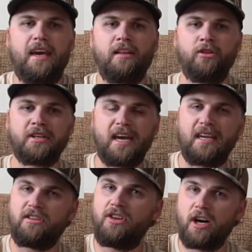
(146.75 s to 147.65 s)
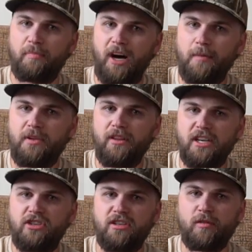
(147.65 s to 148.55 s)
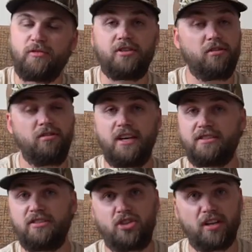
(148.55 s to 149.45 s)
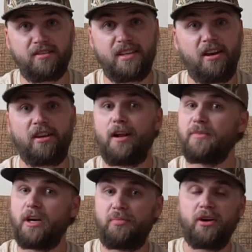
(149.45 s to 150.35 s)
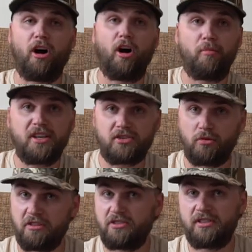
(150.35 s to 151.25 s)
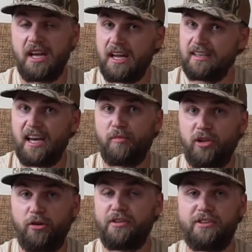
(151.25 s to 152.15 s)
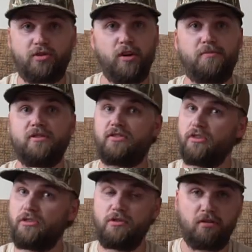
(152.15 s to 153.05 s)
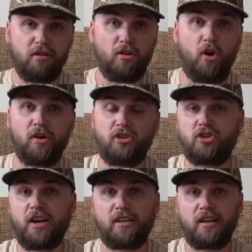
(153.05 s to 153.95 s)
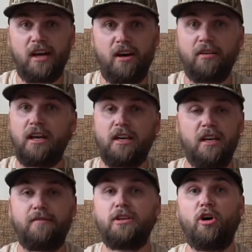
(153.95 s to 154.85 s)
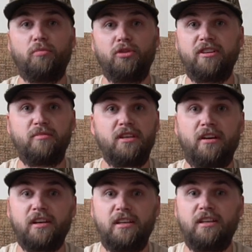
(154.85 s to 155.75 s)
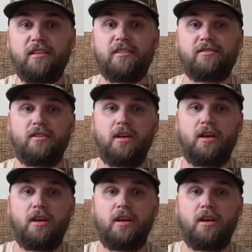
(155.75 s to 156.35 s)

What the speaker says: A look at duck population numbers, and you guys can check this out, and I'm going to put all my sources down below in the description so you can go and check it out if you don't believe me on any of this.